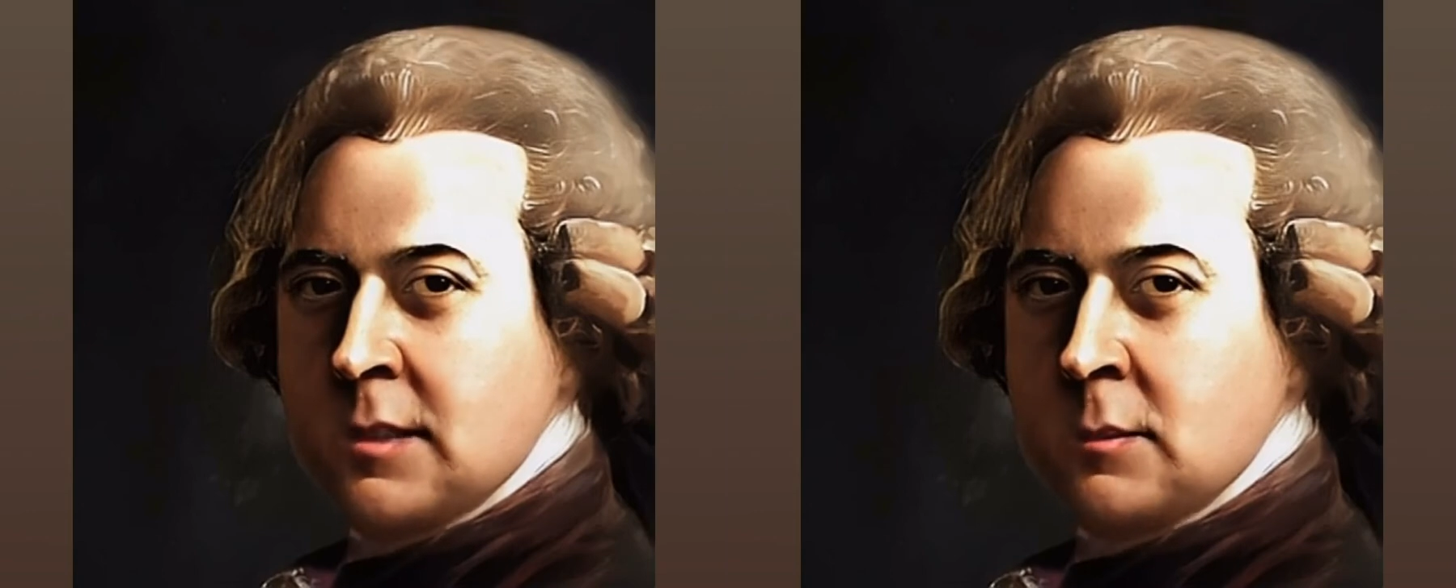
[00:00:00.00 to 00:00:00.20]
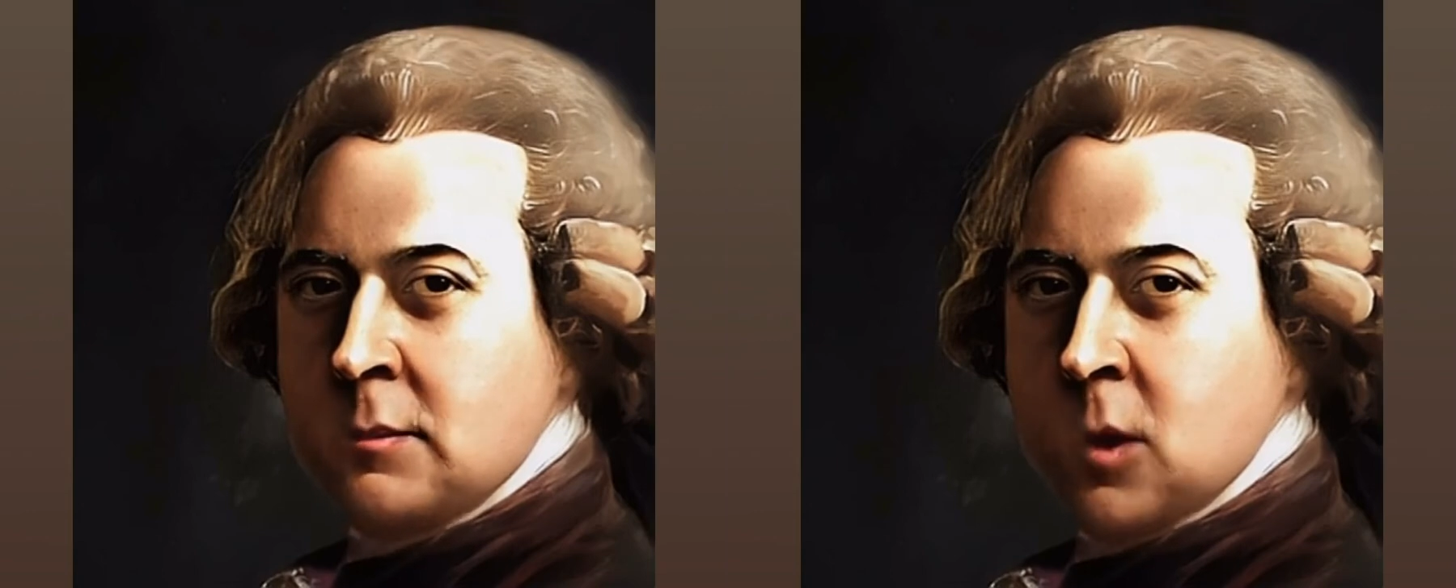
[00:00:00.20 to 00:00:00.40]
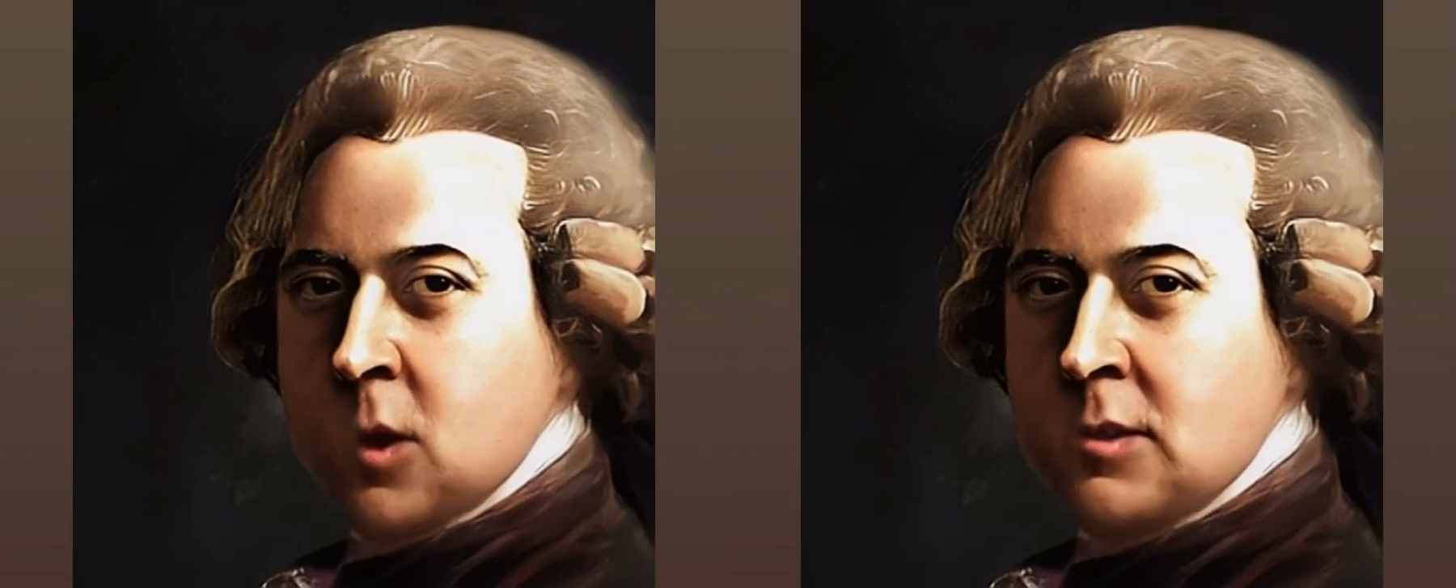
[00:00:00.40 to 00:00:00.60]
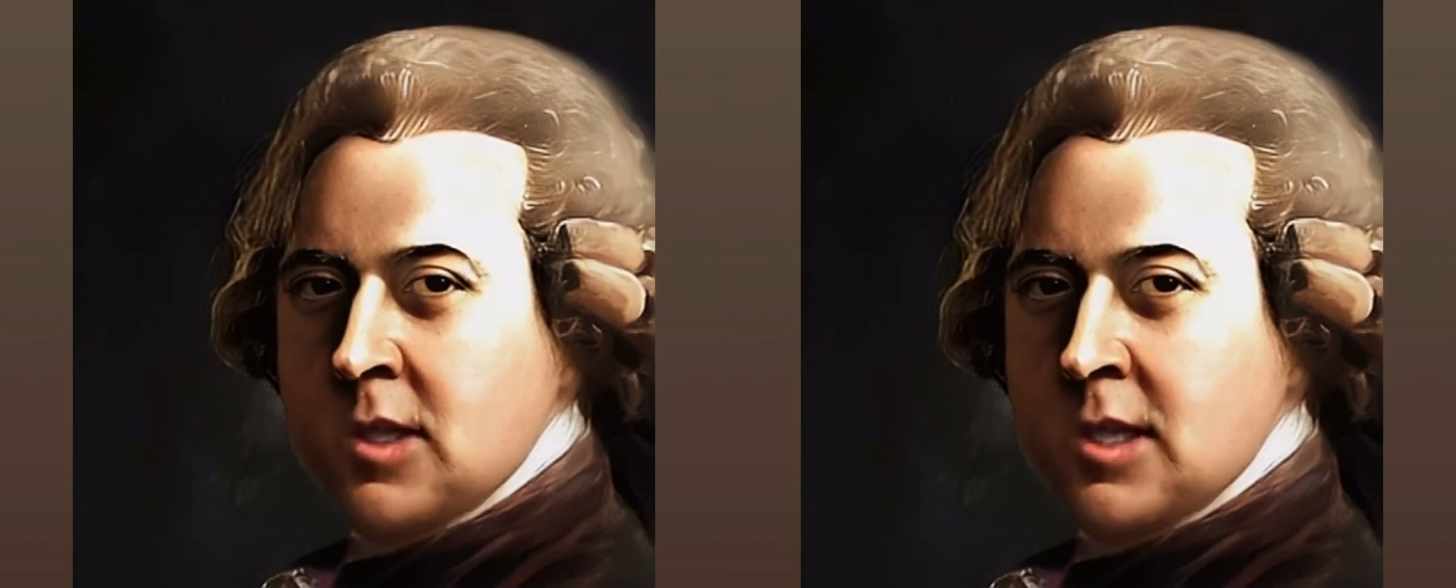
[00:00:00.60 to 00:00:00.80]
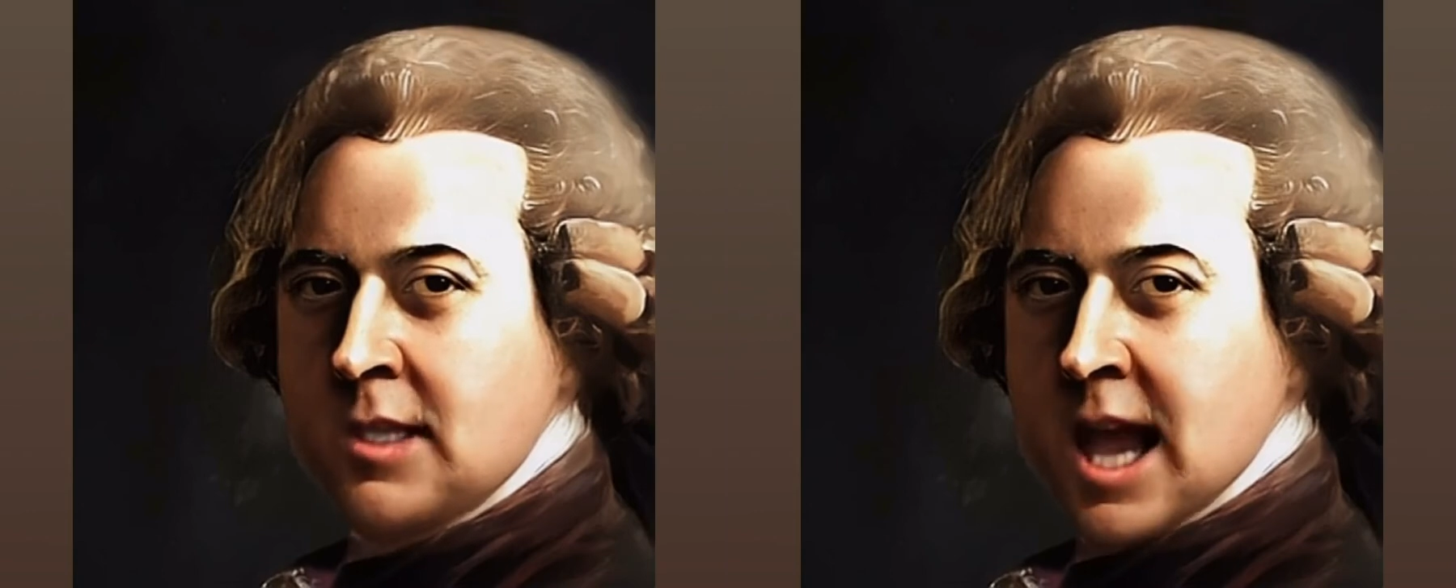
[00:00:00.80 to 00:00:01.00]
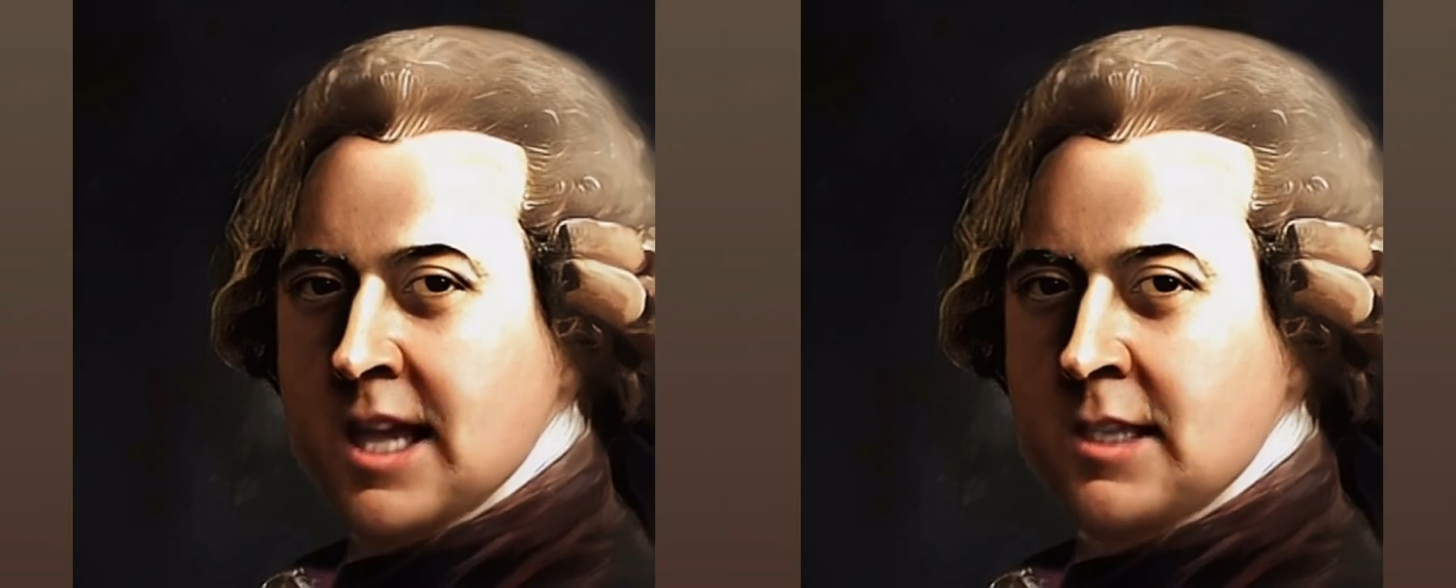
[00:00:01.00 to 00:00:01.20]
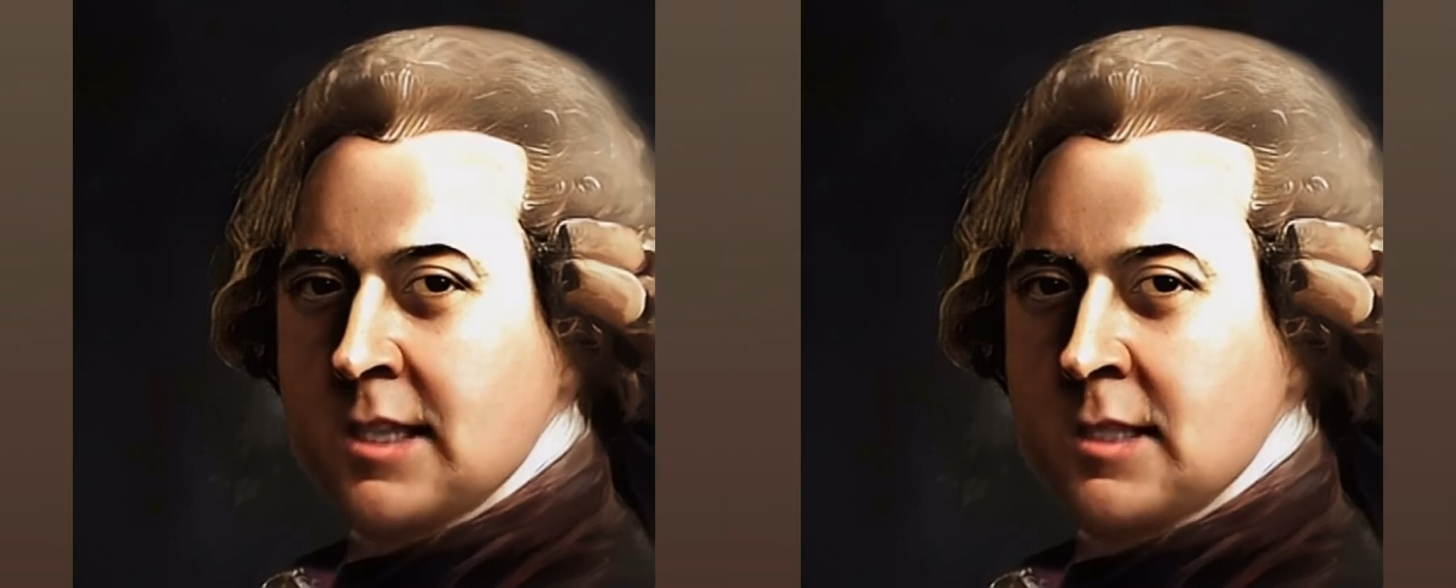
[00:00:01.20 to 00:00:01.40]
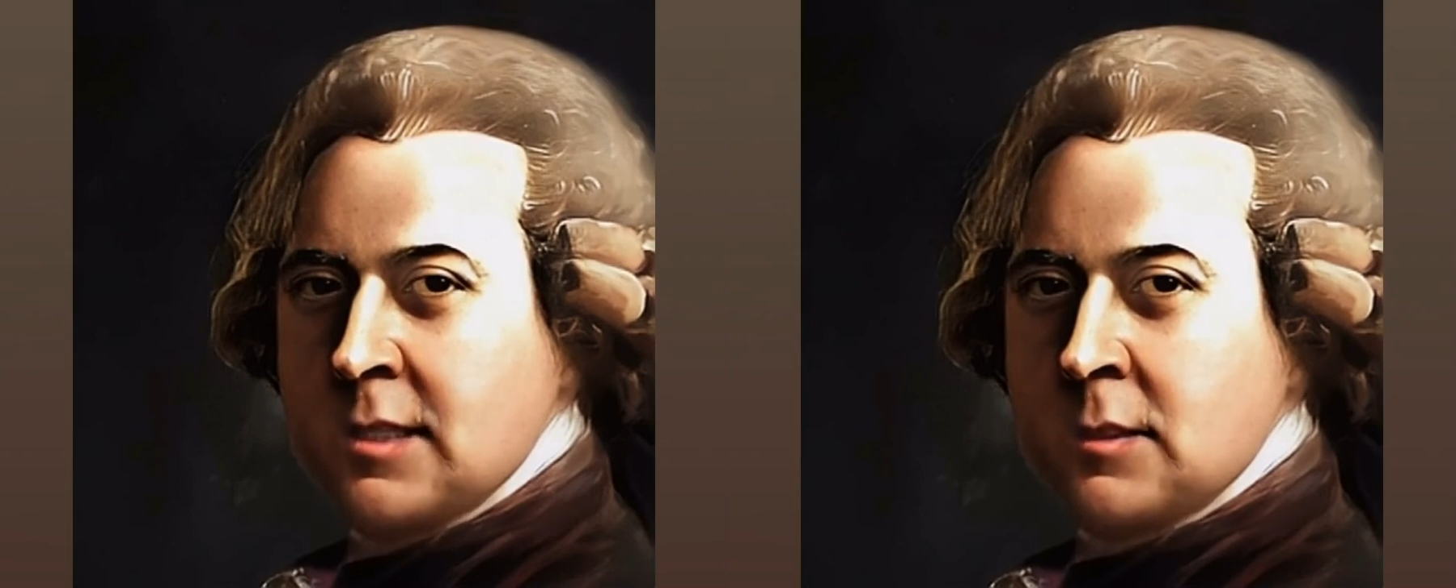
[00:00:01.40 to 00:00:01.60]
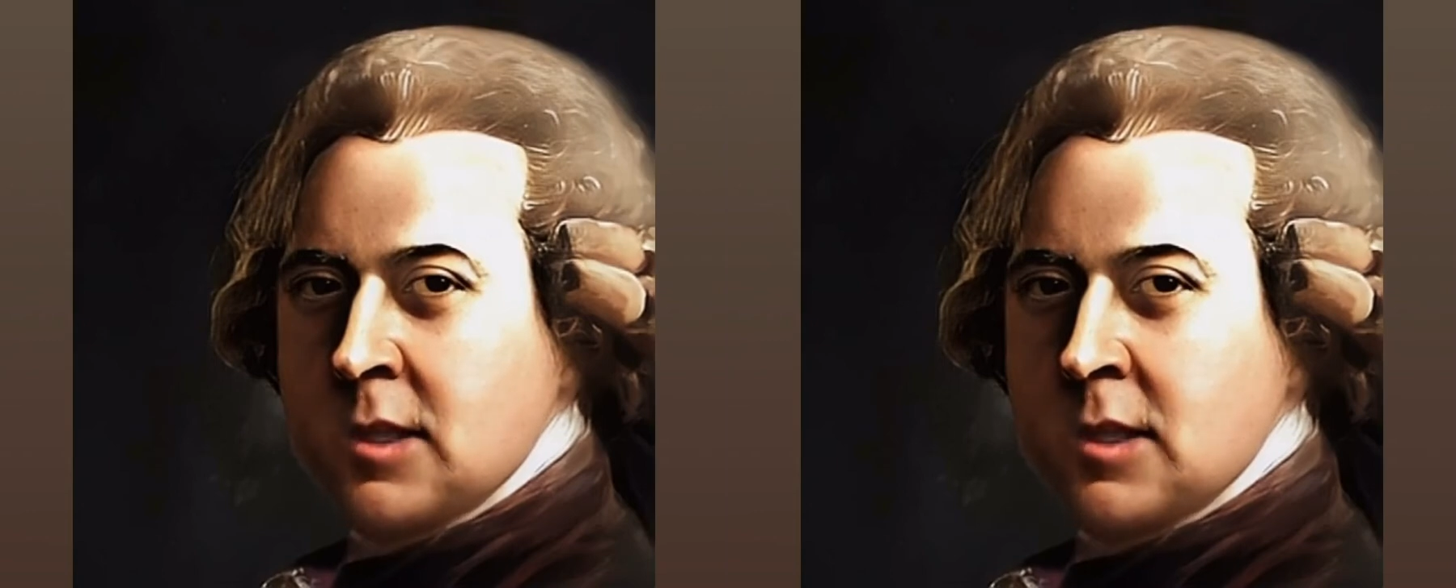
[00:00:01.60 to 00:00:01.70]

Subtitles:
more than the taxes,